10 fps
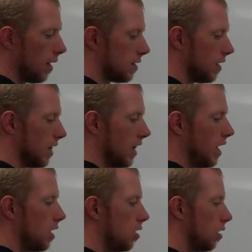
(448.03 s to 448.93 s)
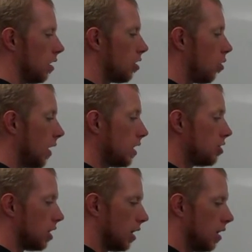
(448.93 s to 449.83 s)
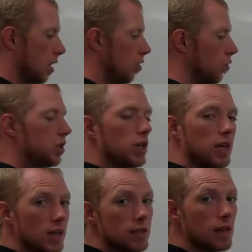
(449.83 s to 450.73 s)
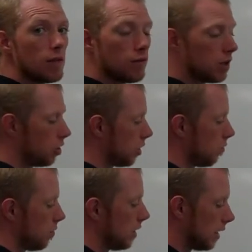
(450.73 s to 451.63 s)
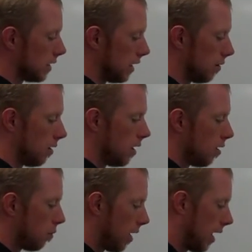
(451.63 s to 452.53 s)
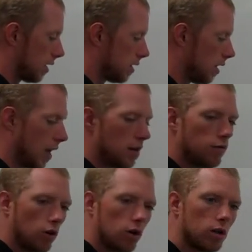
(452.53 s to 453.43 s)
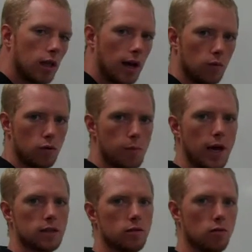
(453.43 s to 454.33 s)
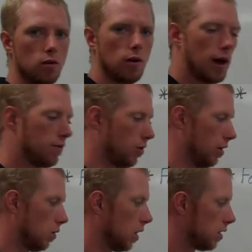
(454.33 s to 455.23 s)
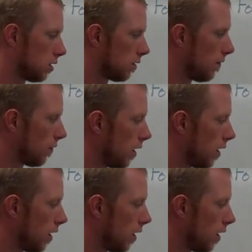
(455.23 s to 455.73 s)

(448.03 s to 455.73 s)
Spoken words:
That's a linear equation, which is a function because any vertical line would pass through the graph only once.